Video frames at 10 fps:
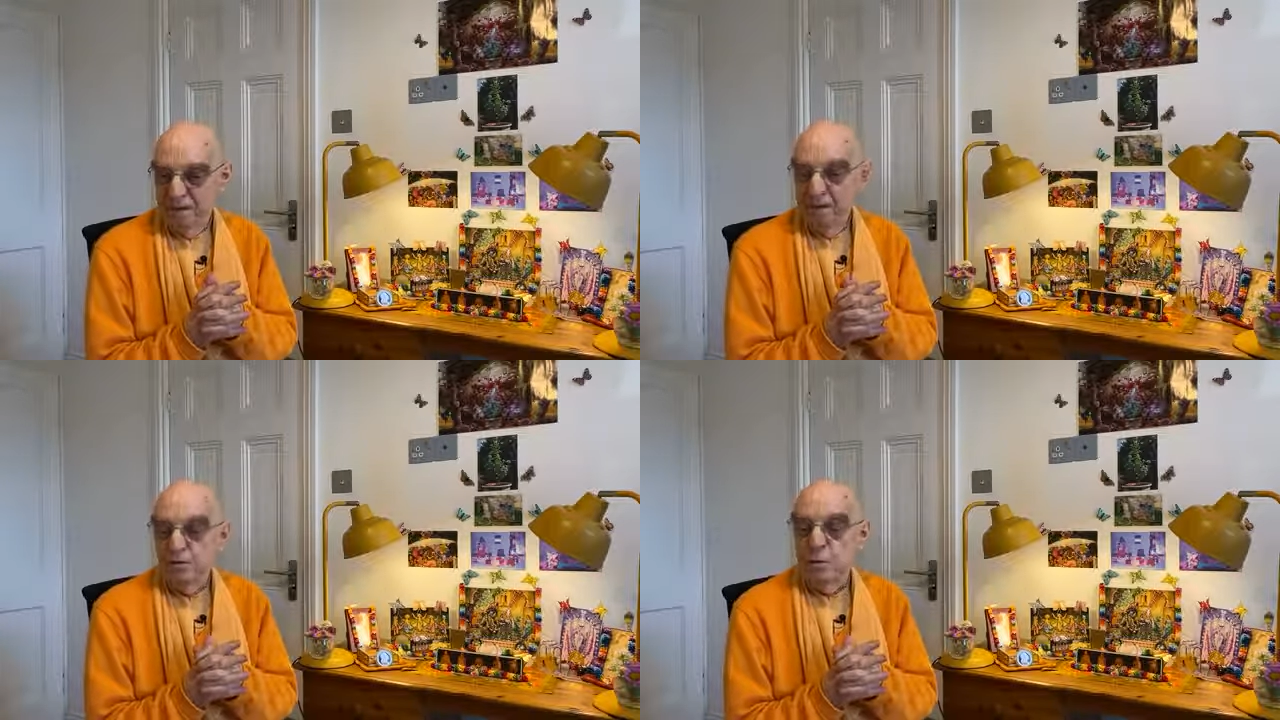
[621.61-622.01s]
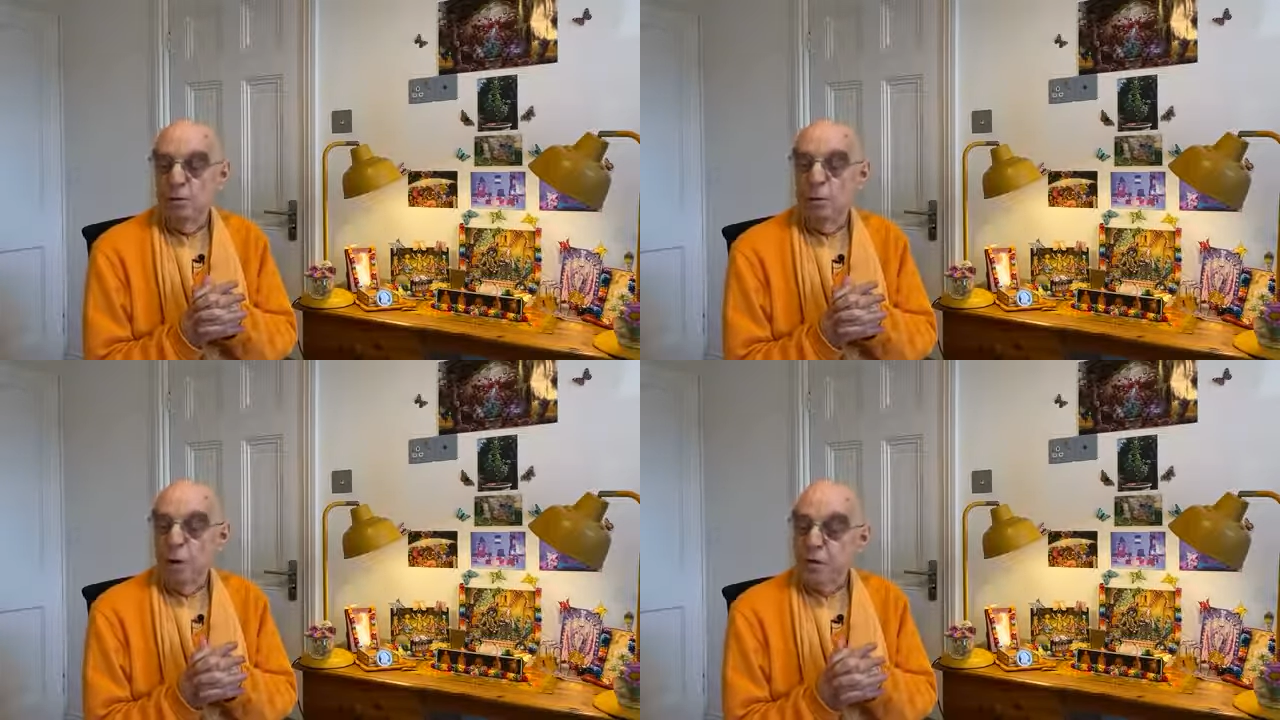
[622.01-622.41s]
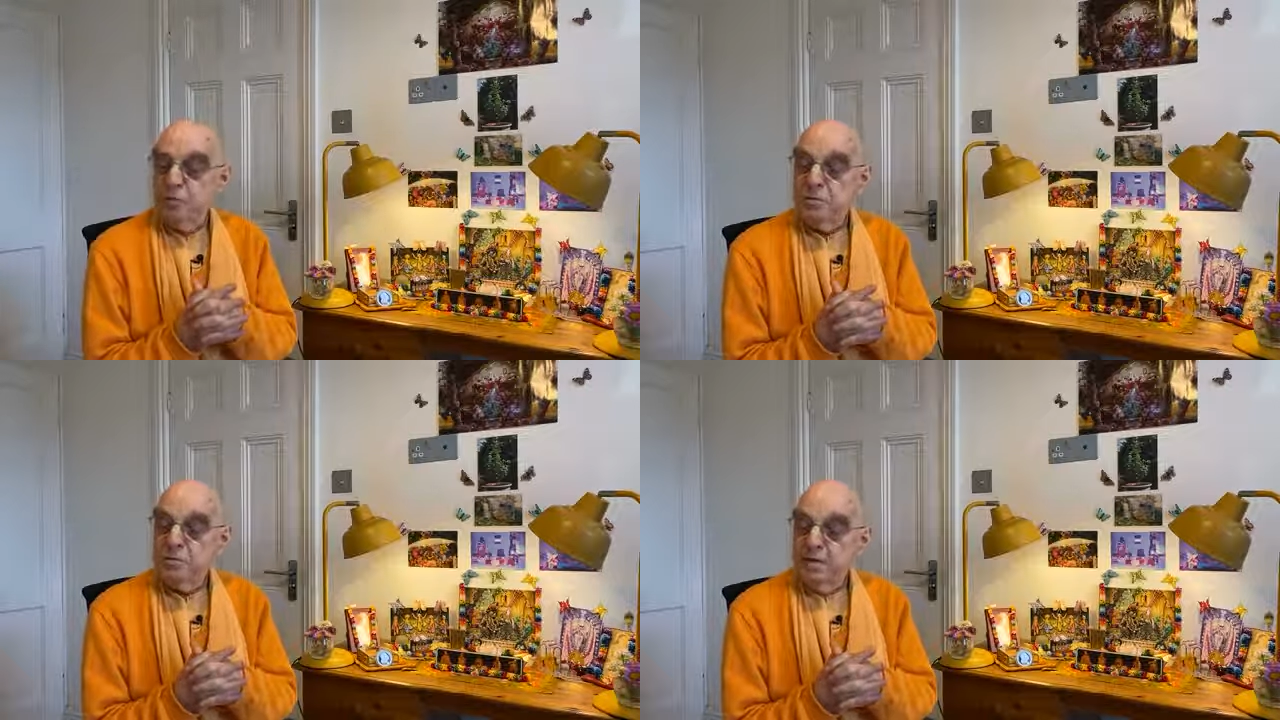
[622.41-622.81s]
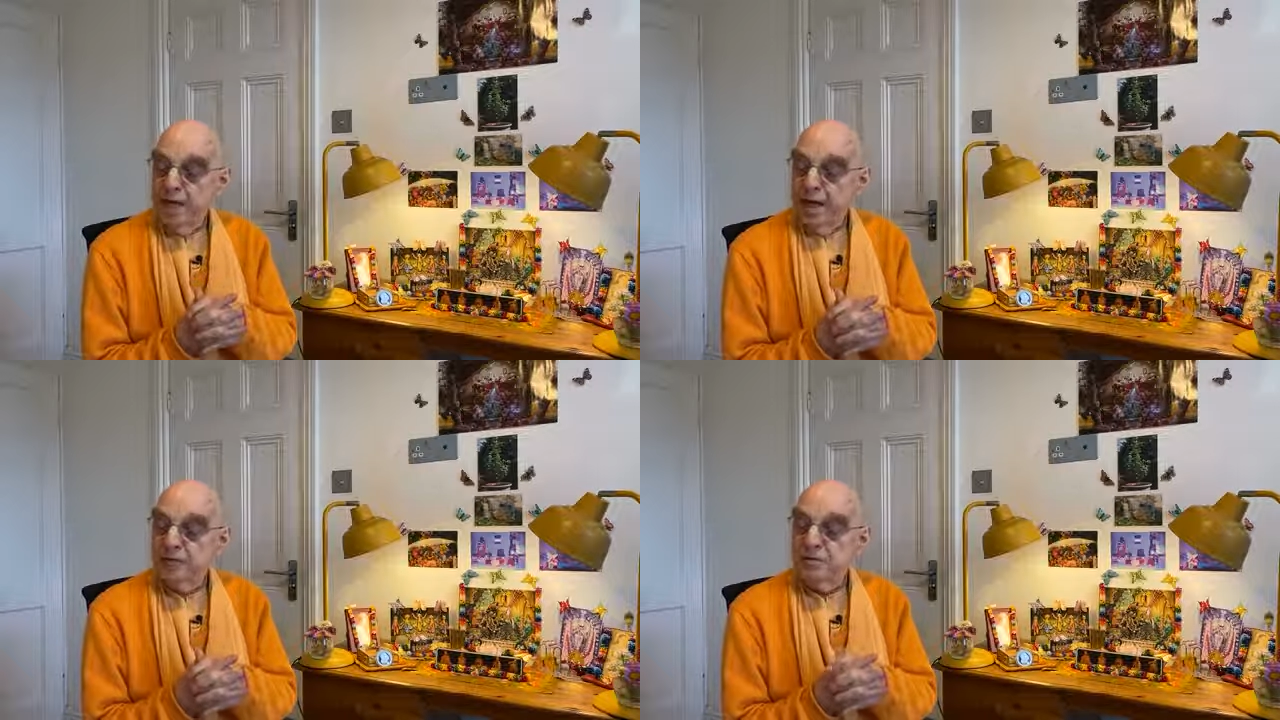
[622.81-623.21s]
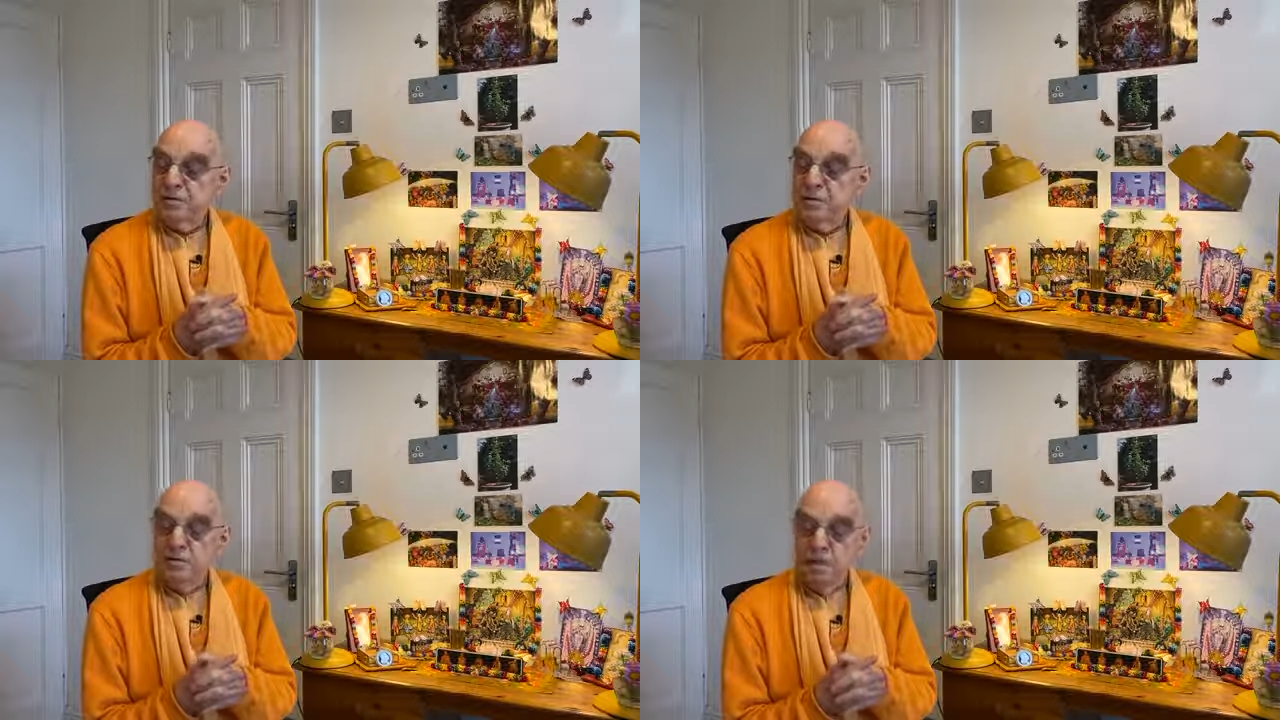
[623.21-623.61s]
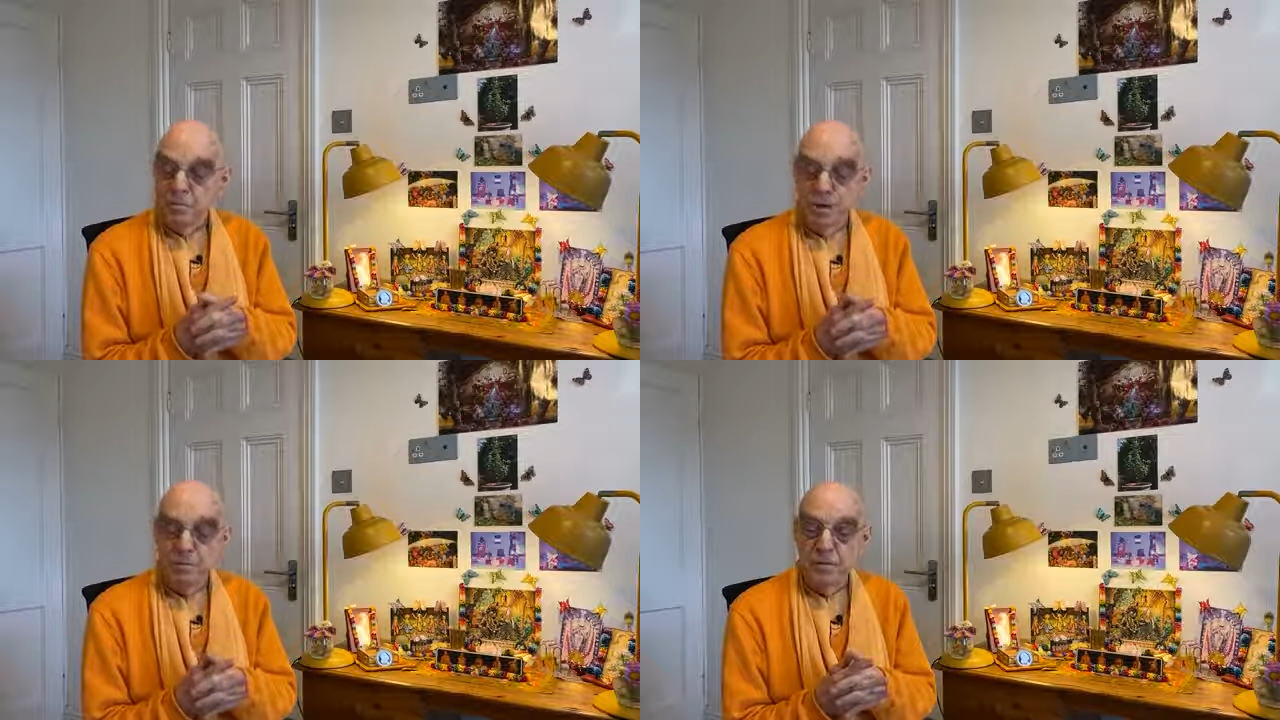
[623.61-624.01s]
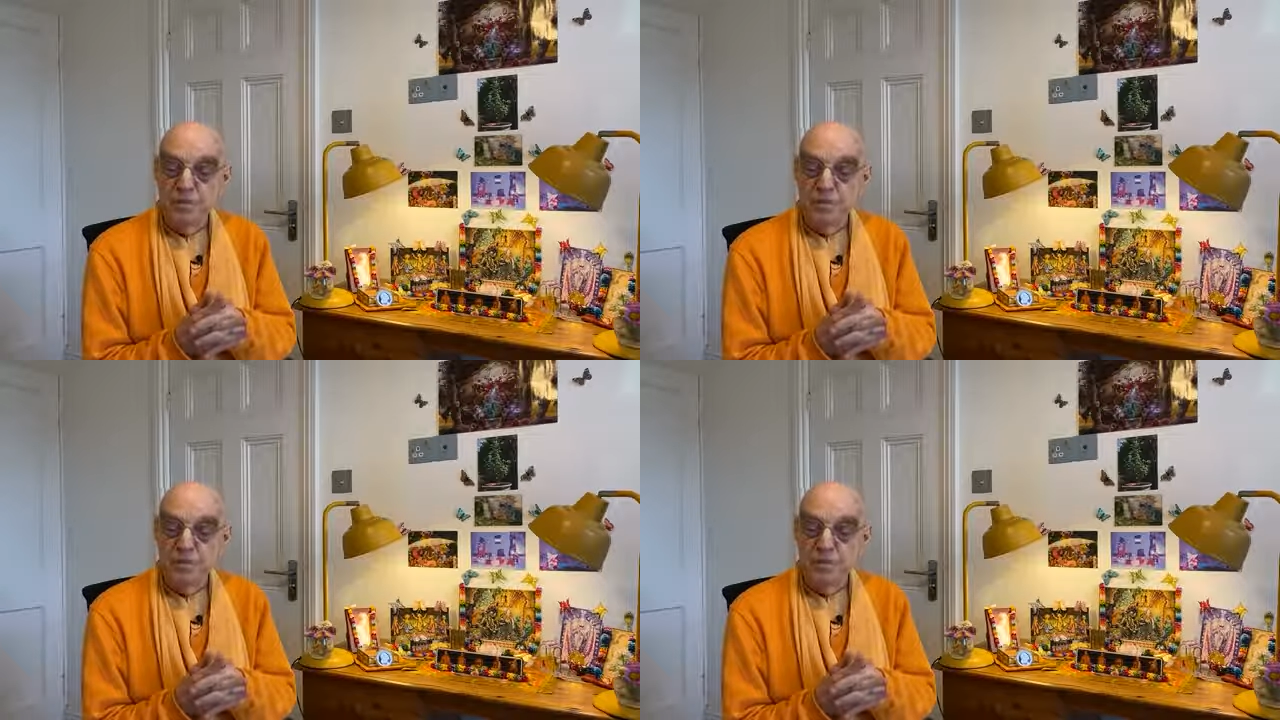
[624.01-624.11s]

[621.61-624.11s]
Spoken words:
So the waters of the lakes and rivers